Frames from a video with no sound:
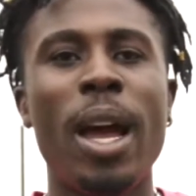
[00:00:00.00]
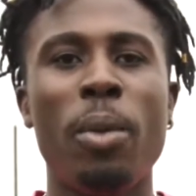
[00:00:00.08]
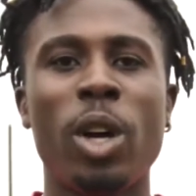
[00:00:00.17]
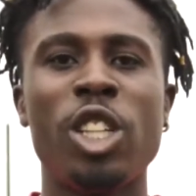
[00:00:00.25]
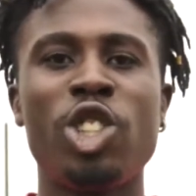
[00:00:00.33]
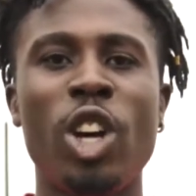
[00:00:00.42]
We
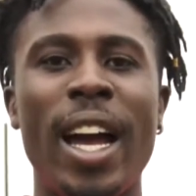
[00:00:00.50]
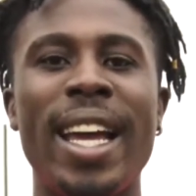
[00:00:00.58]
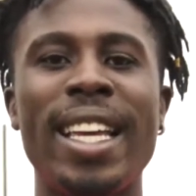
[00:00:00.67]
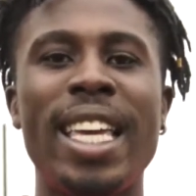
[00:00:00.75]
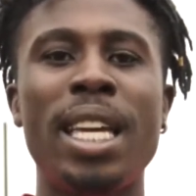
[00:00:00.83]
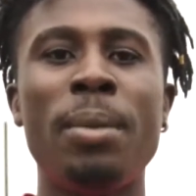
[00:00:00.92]
want to try
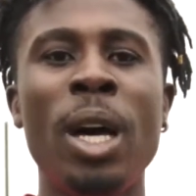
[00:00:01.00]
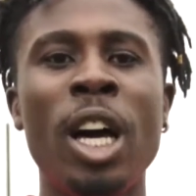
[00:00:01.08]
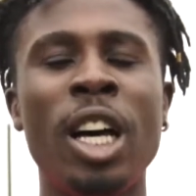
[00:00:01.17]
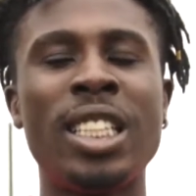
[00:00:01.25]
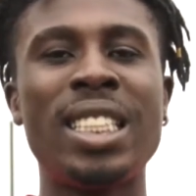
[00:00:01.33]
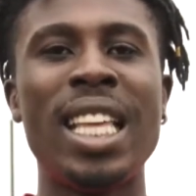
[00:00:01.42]
and keep
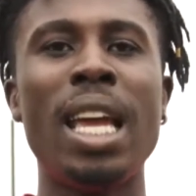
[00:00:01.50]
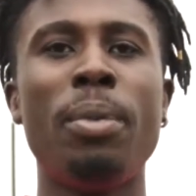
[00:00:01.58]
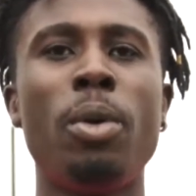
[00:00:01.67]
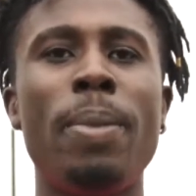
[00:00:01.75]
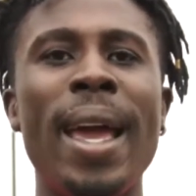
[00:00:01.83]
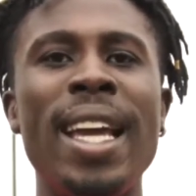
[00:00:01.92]
a stable
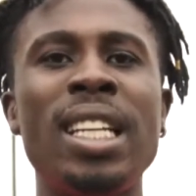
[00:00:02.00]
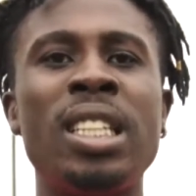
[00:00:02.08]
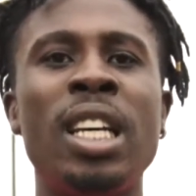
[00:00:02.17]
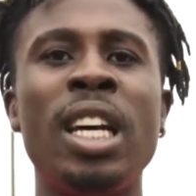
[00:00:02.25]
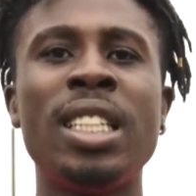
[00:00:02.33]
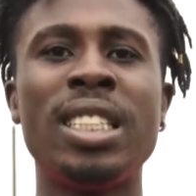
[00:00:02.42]
base,
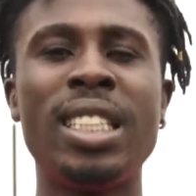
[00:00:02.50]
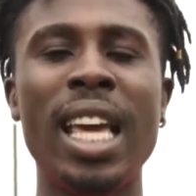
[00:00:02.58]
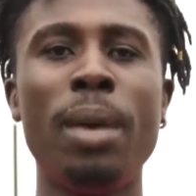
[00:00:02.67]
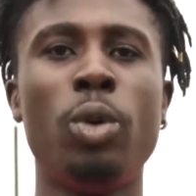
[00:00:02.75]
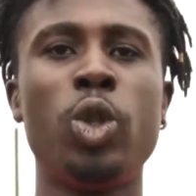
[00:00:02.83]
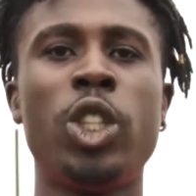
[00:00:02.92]

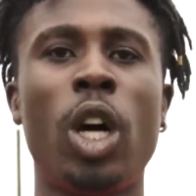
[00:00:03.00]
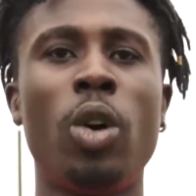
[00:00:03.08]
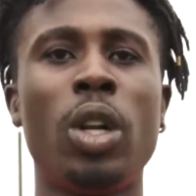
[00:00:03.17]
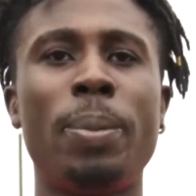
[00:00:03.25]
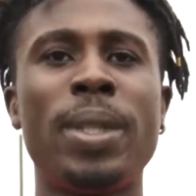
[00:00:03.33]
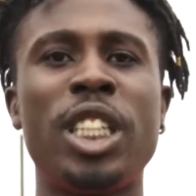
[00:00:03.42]
stable
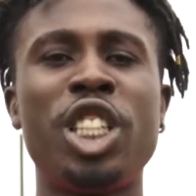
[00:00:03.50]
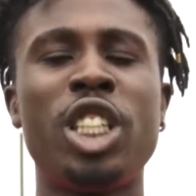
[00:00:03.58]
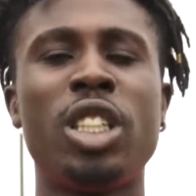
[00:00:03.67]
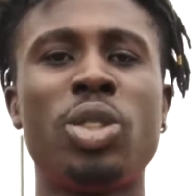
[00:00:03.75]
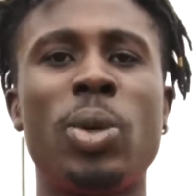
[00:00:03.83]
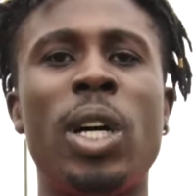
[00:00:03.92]
shoulder position
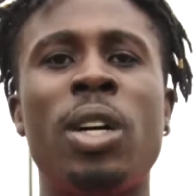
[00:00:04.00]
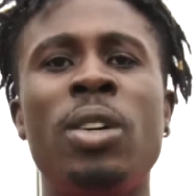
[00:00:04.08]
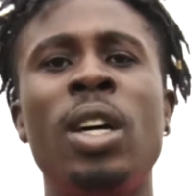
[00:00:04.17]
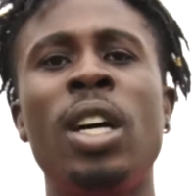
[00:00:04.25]
as well.